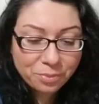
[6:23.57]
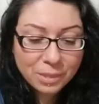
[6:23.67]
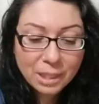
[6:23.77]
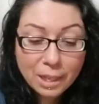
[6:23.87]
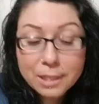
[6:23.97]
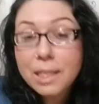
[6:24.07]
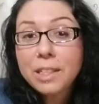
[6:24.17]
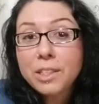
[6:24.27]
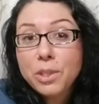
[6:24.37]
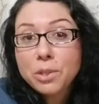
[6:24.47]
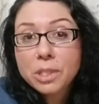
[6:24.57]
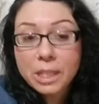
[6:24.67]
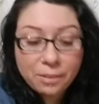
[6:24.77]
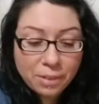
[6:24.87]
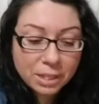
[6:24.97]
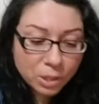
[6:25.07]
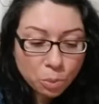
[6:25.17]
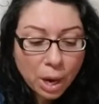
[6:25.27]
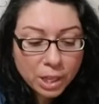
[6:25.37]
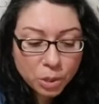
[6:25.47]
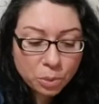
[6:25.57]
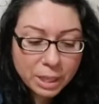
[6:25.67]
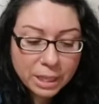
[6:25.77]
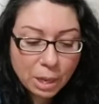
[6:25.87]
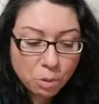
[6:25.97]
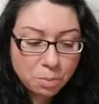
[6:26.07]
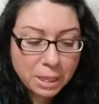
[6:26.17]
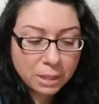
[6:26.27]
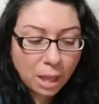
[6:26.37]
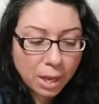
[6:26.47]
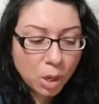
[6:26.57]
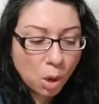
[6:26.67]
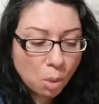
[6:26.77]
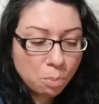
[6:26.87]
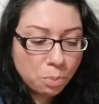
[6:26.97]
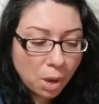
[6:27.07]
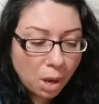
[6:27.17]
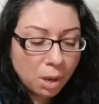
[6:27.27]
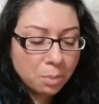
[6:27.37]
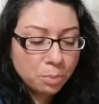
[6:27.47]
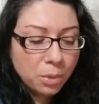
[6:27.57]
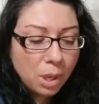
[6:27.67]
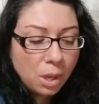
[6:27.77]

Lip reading: Because it usually, if it's a regular reading, it would be like some